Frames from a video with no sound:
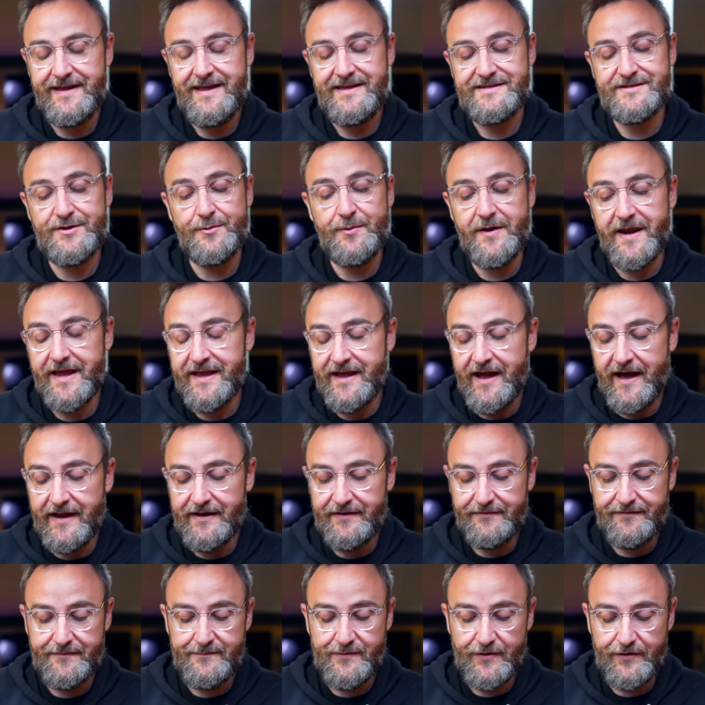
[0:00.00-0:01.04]
So when I got
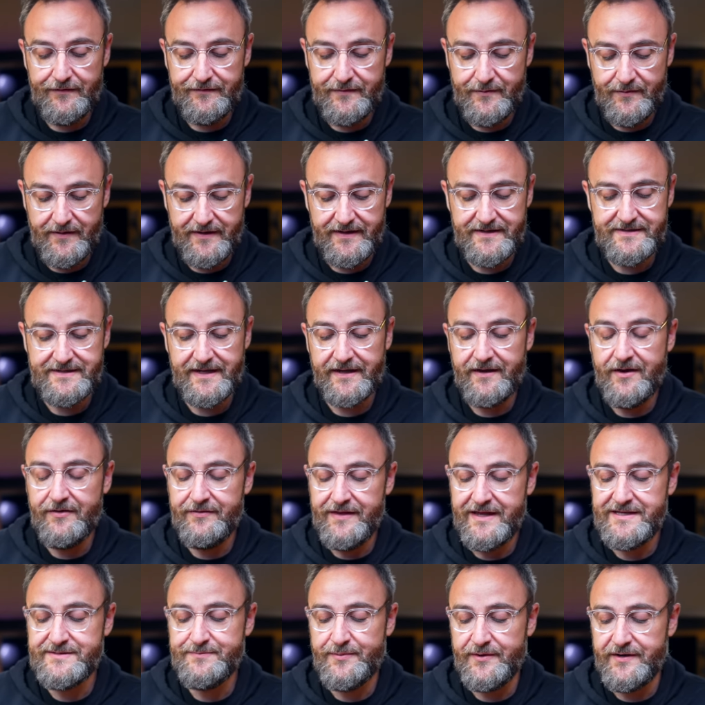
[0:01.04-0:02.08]
it from Rovyvon, I was like, oh,
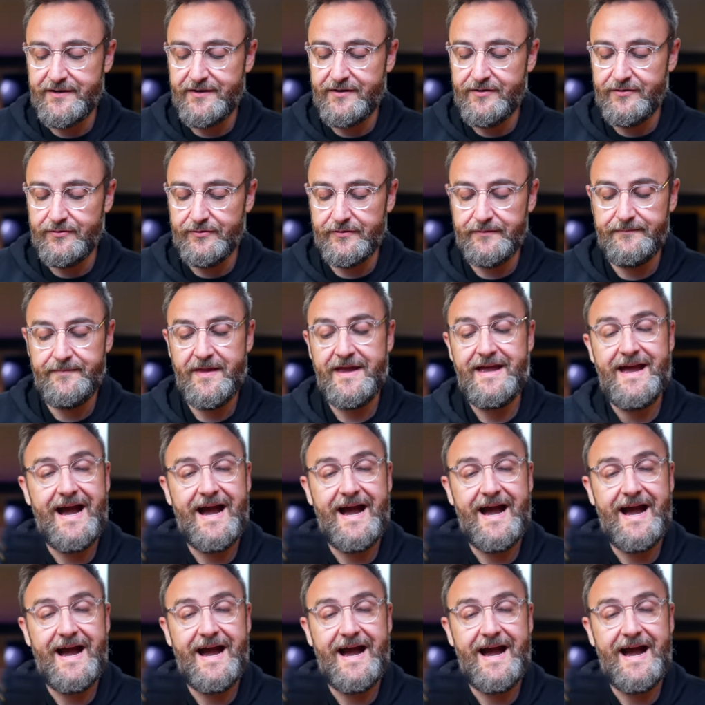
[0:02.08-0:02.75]
that's pretty cool.